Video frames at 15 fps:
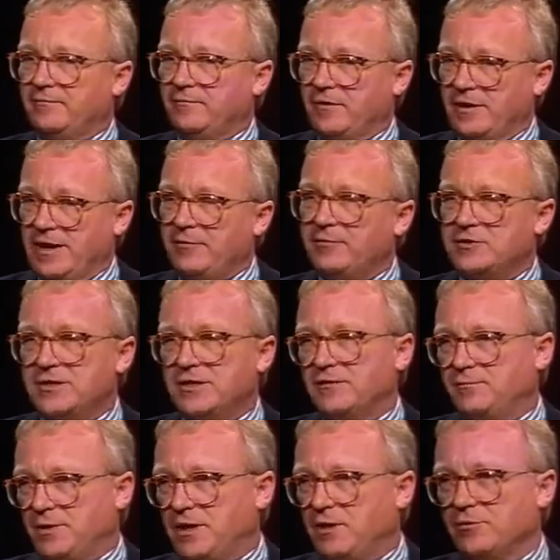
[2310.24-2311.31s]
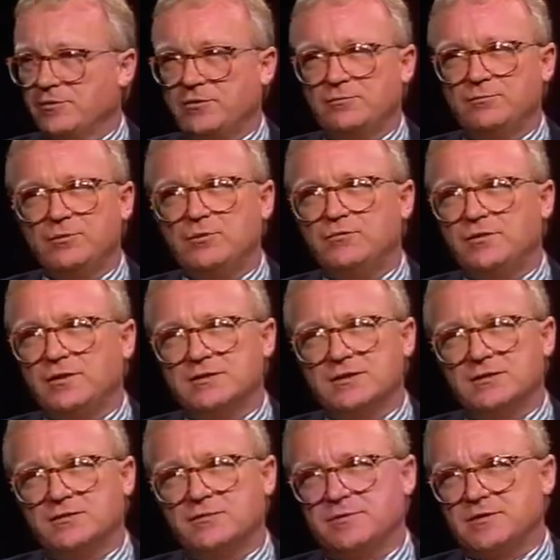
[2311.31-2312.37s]
language had the power to move us
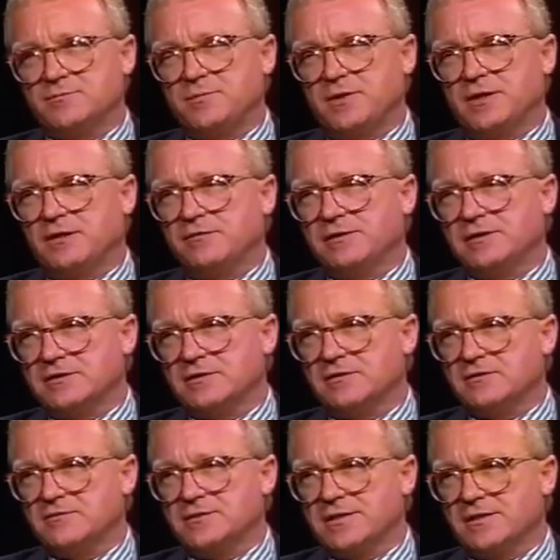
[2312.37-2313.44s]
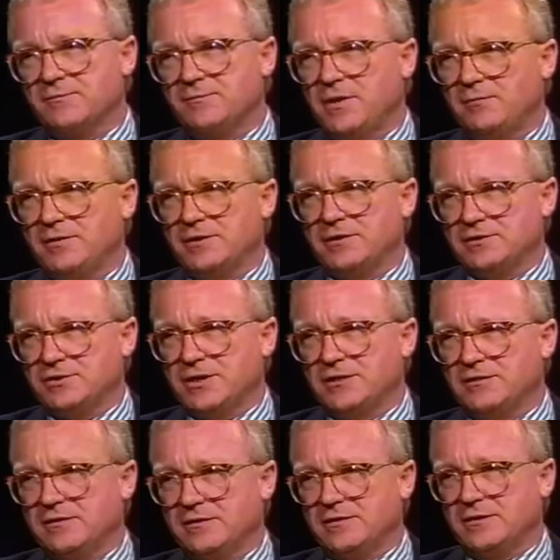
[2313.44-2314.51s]
and to inspire us and to set a public
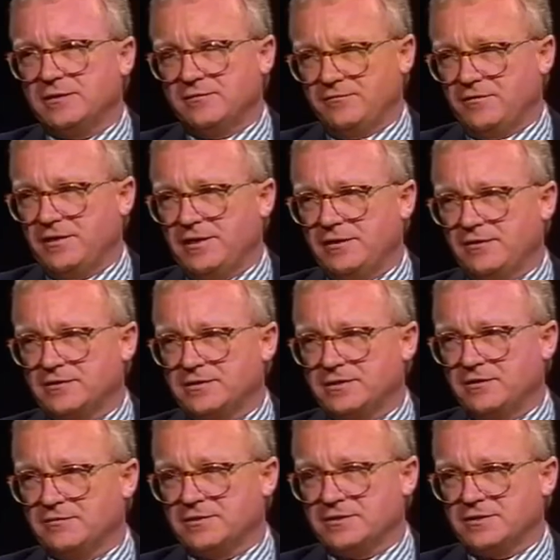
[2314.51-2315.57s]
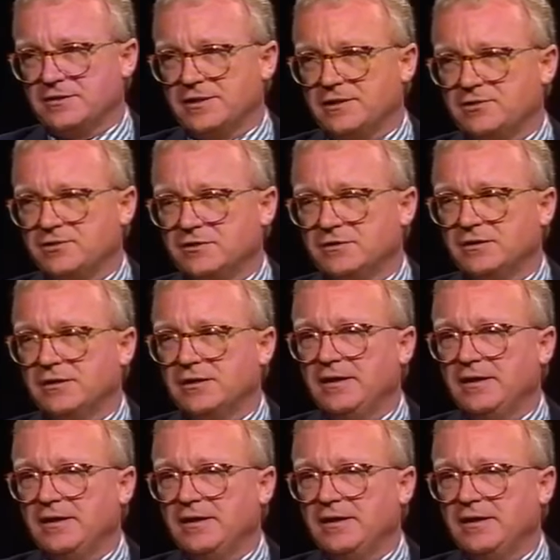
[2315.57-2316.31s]
agenda and define ourselves as a nation.